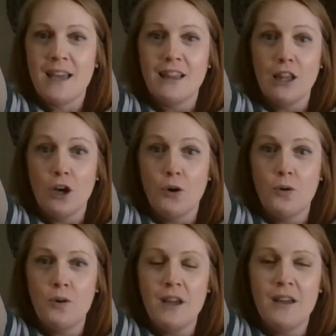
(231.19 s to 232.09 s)

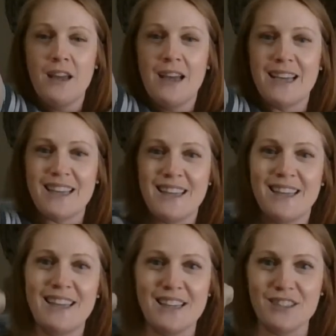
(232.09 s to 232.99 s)
Load,
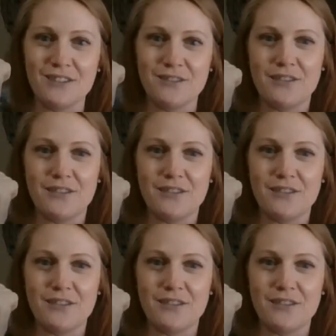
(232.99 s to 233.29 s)
give.